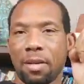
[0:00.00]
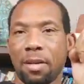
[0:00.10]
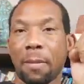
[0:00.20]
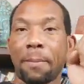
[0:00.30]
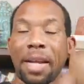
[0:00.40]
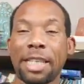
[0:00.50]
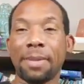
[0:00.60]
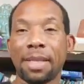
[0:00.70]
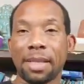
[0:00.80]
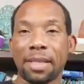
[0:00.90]
The
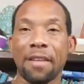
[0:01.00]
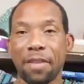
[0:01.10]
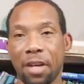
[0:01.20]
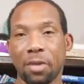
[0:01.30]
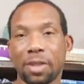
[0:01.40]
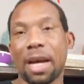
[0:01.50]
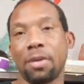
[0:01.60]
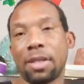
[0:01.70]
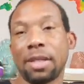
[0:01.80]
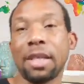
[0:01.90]
placements itself in those
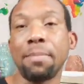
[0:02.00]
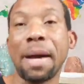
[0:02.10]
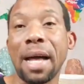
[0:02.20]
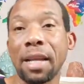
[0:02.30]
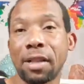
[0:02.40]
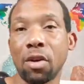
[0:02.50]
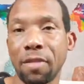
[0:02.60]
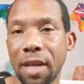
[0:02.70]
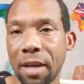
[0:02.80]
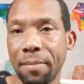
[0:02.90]
houses can balance off
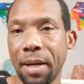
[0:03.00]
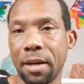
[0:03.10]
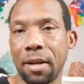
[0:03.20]
that a bit.